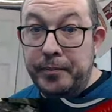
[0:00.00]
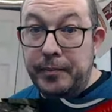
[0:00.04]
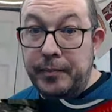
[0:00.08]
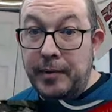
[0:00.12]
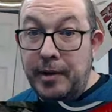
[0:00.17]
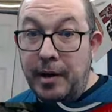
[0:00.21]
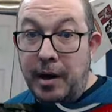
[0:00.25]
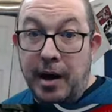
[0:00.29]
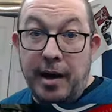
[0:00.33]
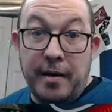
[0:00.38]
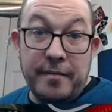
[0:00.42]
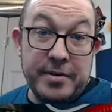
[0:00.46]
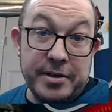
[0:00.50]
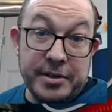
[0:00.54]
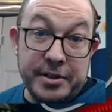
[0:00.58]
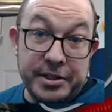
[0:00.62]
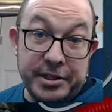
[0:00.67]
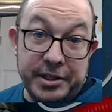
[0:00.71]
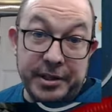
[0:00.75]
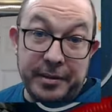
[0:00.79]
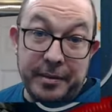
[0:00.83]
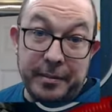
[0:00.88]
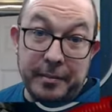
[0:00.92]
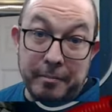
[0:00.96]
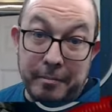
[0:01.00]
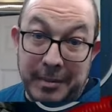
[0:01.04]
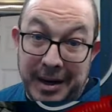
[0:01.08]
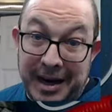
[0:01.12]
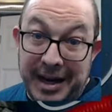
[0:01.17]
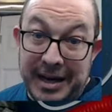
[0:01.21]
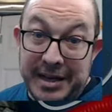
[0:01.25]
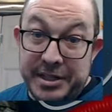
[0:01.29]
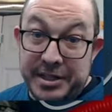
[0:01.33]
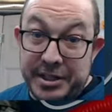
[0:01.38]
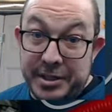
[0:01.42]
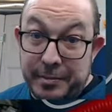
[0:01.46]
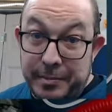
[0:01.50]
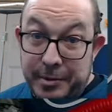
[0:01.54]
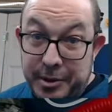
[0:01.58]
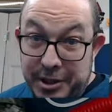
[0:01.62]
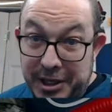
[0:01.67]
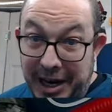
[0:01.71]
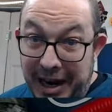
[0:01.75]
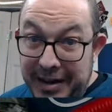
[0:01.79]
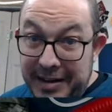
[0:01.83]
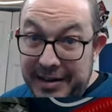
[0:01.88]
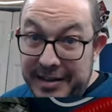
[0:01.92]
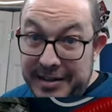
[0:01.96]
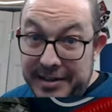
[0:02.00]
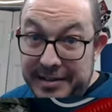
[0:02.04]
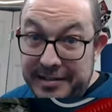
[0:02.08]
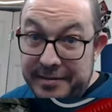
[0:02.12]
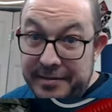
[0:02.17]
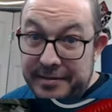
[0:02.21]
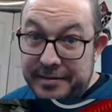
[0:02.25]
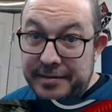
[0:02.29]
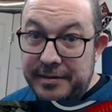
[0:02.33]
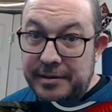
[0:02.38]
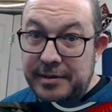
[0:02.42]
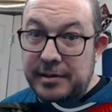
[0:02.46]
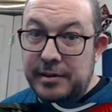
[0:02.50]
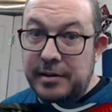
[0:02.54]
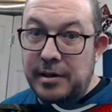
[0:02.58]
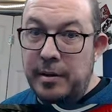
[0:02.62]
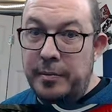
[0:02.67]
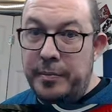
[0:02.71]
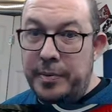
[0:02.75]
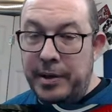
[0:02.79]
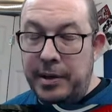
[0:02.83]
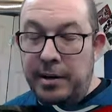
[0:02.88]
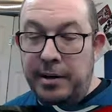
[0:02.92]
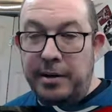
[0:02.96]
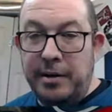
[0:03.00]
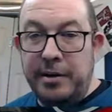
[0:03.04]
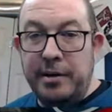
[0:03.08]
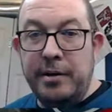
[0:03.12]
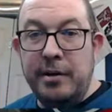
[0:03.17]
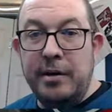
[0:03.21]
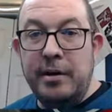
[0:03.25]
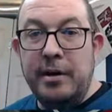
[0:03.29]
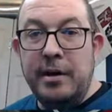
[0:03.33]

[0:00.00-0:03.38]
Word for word: obviously, my subjective opinion,